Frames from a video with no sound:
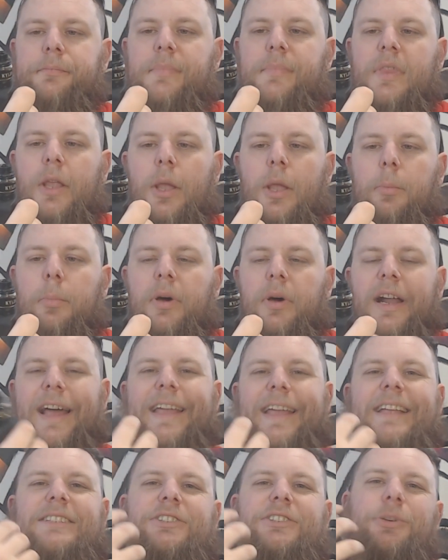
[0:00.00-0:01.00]
But I
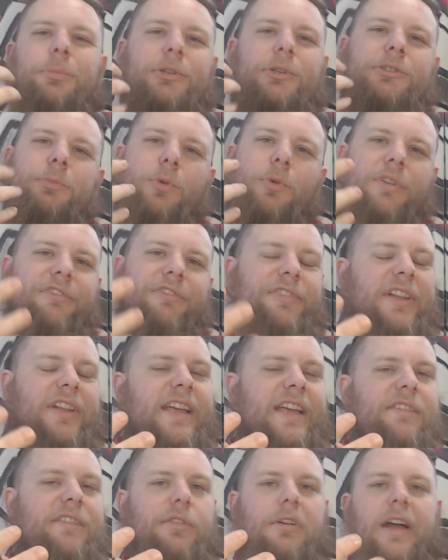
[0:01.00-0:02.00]
get so much more
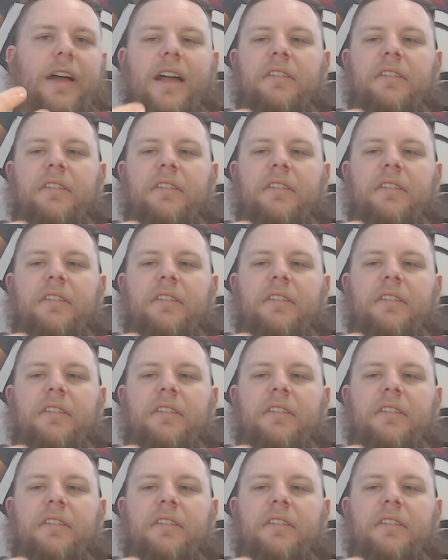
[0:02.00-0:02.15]
flavor out of